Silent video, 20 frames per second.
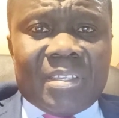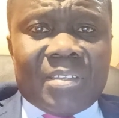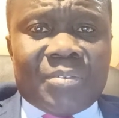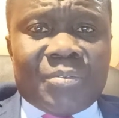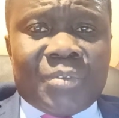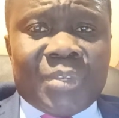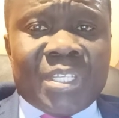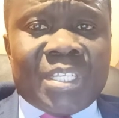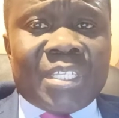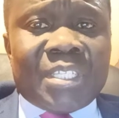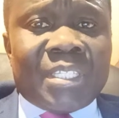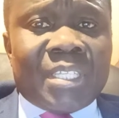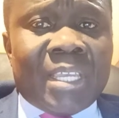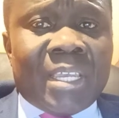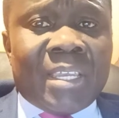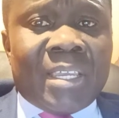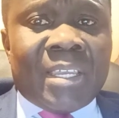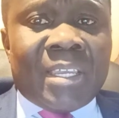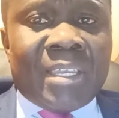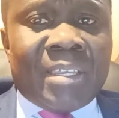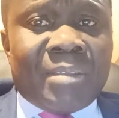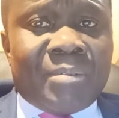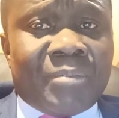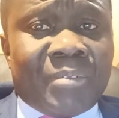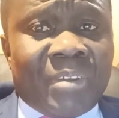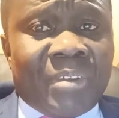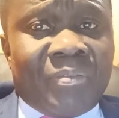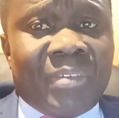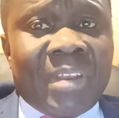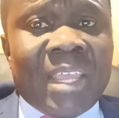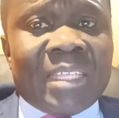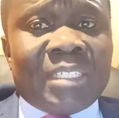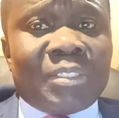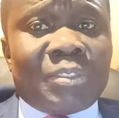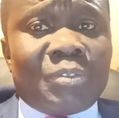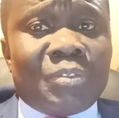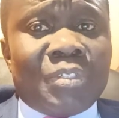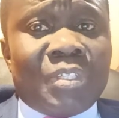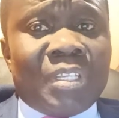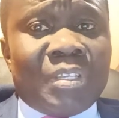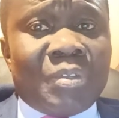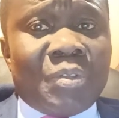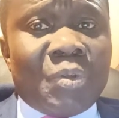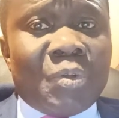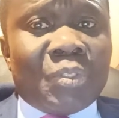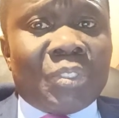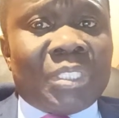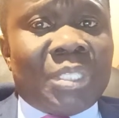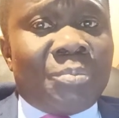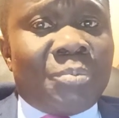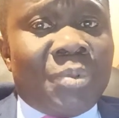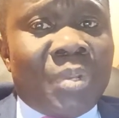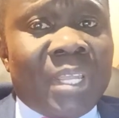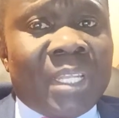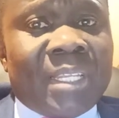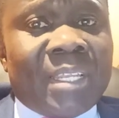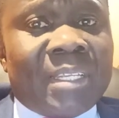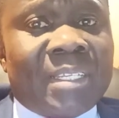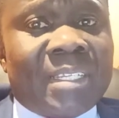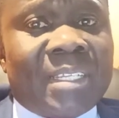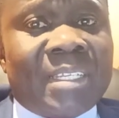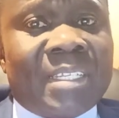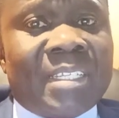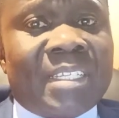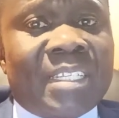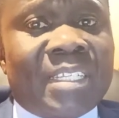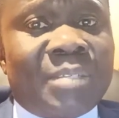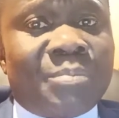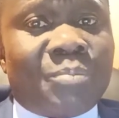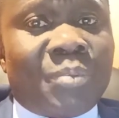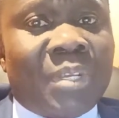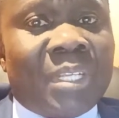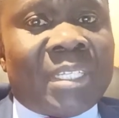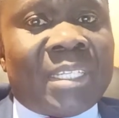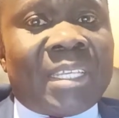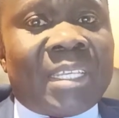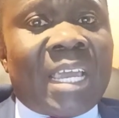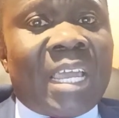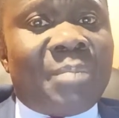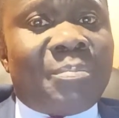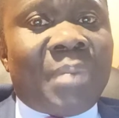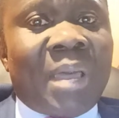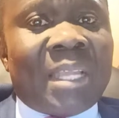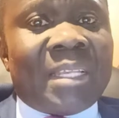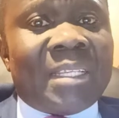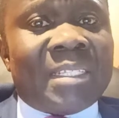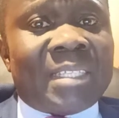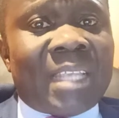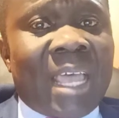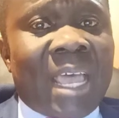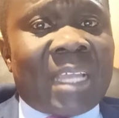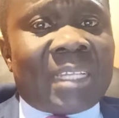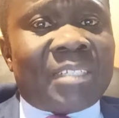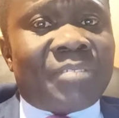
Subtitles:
which reflects to the goals stipulated in the Political Parties Act